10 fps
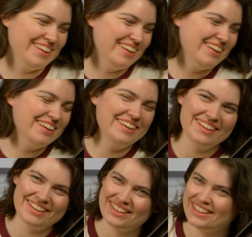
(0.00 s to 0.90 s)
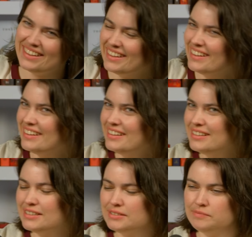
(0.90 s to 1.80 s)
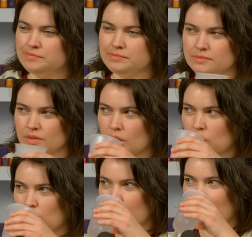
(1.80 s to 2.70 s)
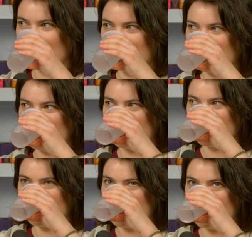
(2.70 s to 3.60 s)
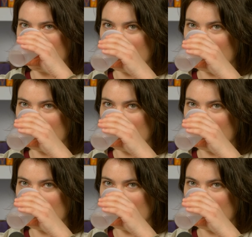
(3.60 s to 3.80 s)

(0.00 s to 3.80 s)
No words are spoken by the person on screen.